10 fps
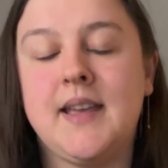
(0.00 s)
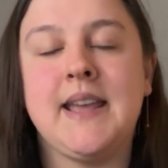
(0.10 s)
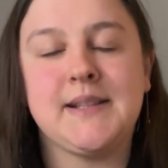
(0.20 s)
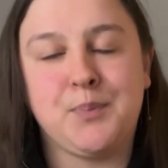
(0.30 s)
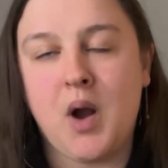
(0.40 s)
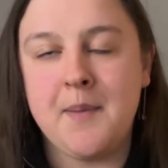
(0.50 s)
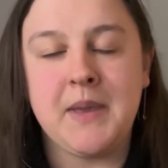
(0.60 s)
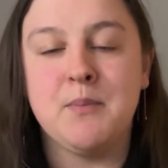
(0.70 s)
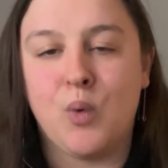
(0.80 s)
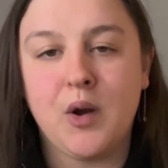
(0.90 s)
It's brought me
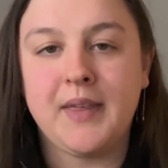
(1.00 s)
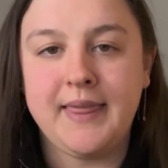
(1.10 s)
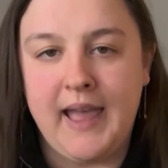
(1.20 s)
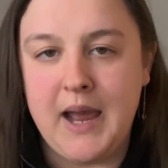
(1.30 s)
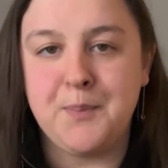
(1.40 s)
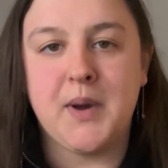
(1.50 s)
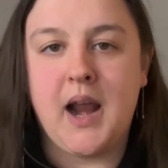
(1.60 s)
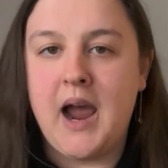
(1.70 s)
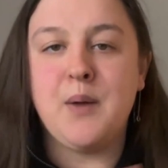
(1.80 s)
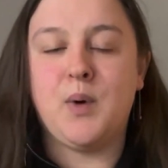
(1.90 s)
more than that, but
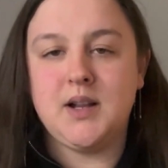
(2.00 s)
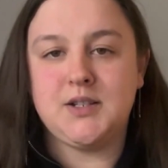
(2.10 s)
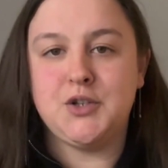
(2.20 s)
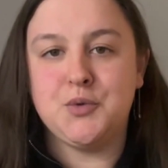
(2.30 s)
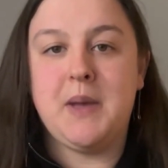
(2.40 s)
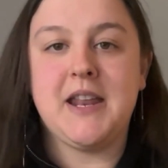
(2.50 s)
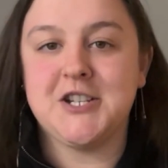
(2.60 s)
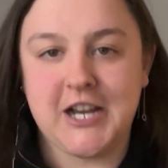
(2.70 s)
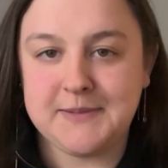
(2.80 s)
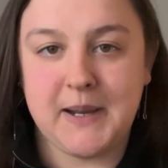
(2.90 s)
I want to manage
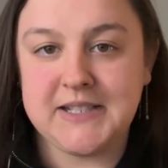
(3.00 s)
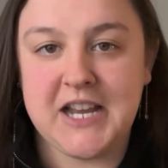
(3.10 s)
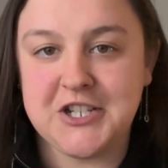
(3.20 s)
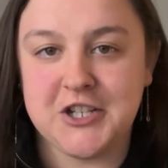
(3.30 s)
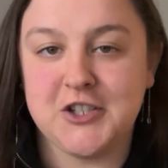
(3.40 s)
expectations.